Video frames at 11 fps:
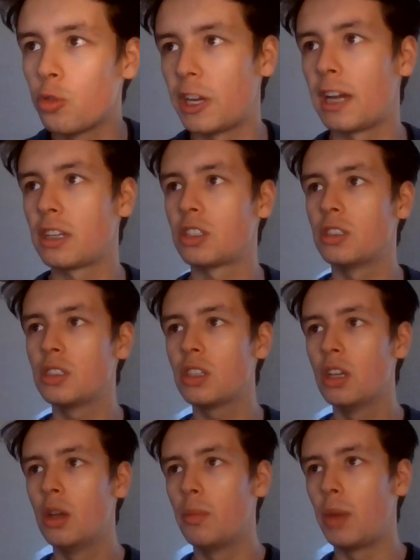reactions,
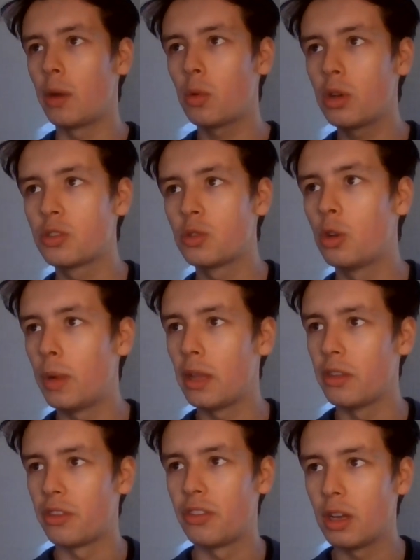but I want to talk about
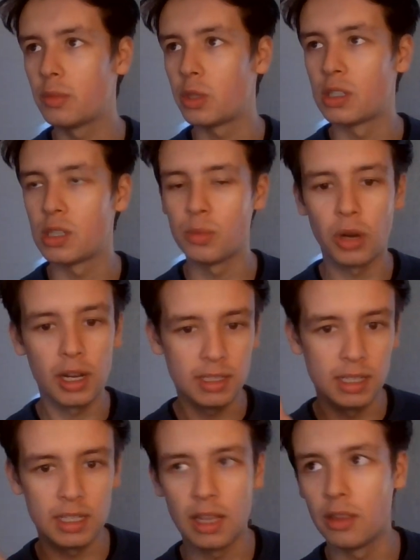the snubs, the
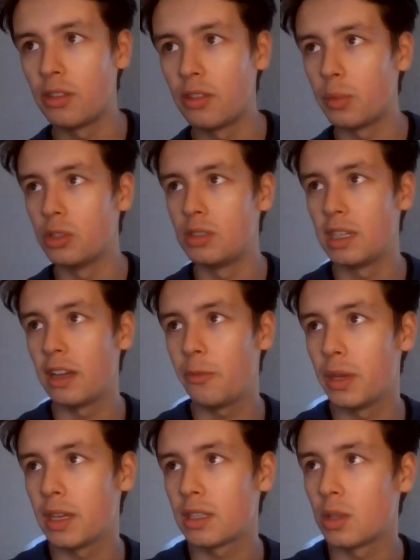surprises, and the WTF
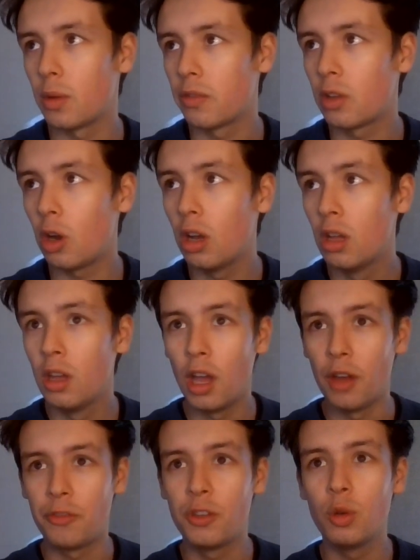picks. So I've got
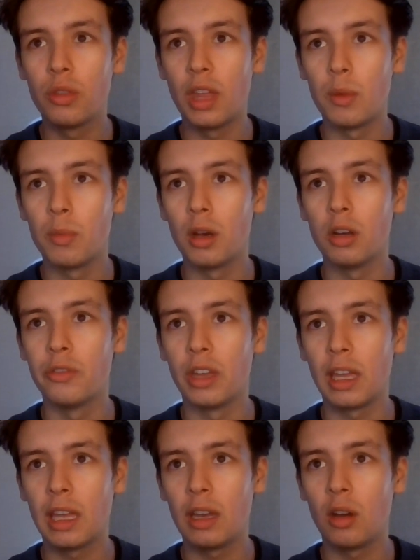a few of them over
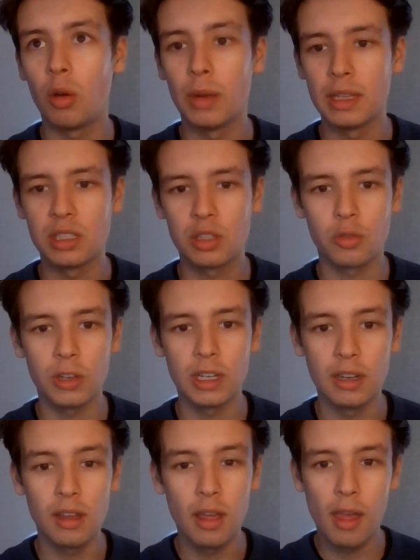here on my
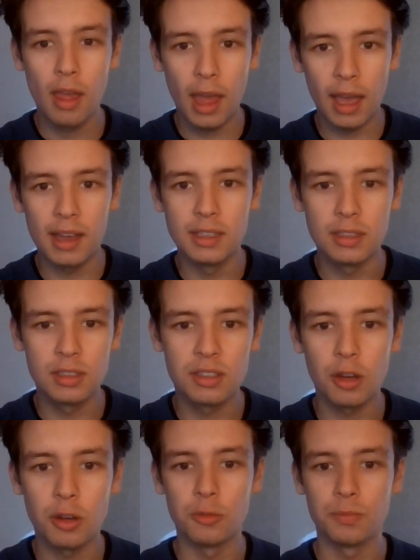screen, and
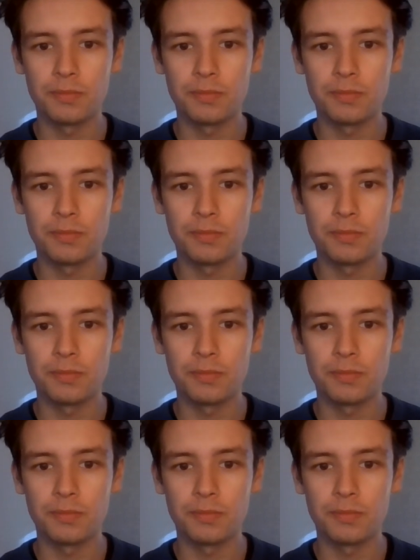so